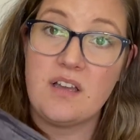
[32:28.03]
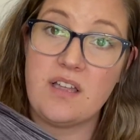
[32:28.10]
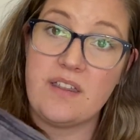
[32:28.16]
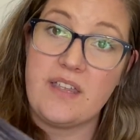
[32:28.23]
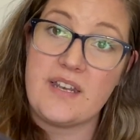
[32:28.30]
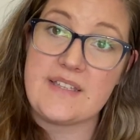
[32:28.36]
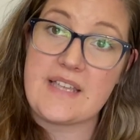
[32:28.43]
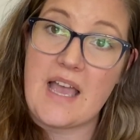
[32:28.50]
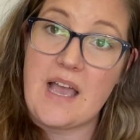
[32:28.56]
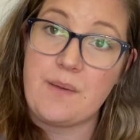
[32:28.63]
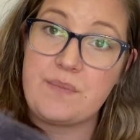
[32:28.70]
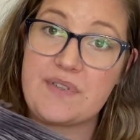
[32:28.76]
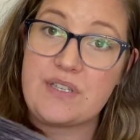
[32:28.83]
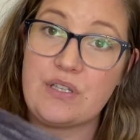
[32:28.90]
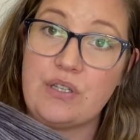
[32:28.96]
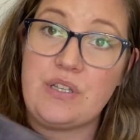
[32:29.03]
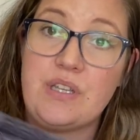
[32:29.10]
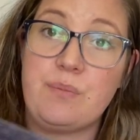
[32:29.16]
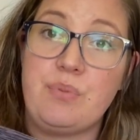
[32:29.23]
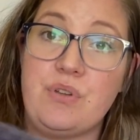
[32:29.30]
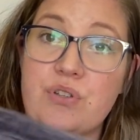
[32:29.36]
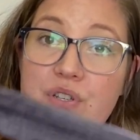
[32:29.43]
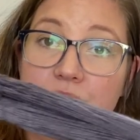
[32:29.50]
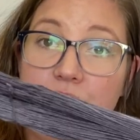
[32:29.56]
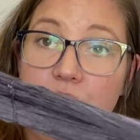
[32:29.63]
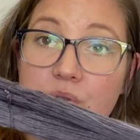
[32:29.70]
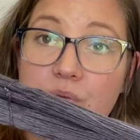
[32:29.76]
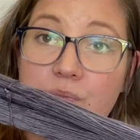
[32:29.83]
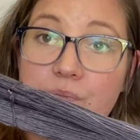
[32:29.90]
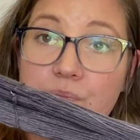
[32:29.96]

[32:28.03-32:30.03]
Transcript: It is absolutely beautiful.